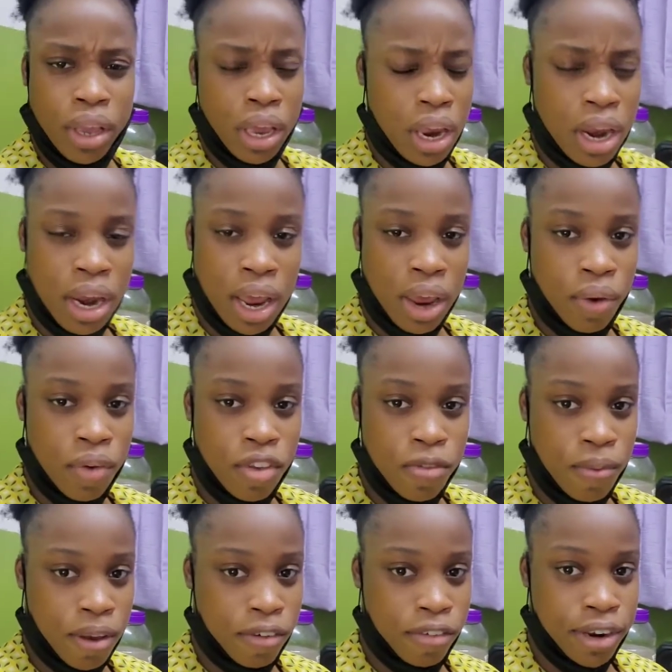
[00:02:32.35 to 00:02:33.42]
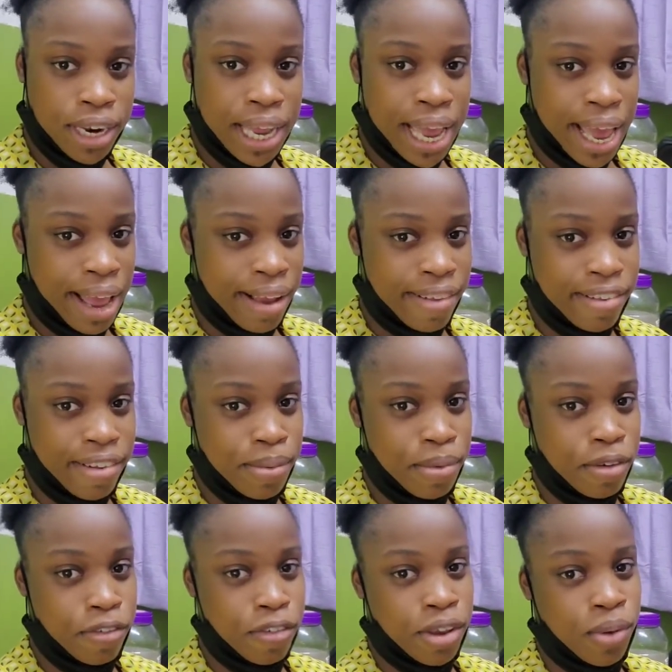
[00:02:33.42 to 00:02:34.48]
and I respectfully asked him
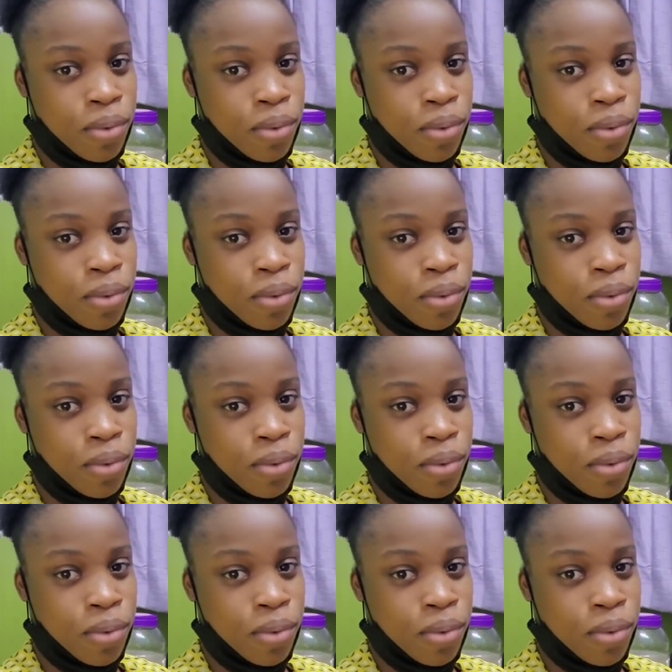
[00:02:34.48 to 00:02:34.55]
if he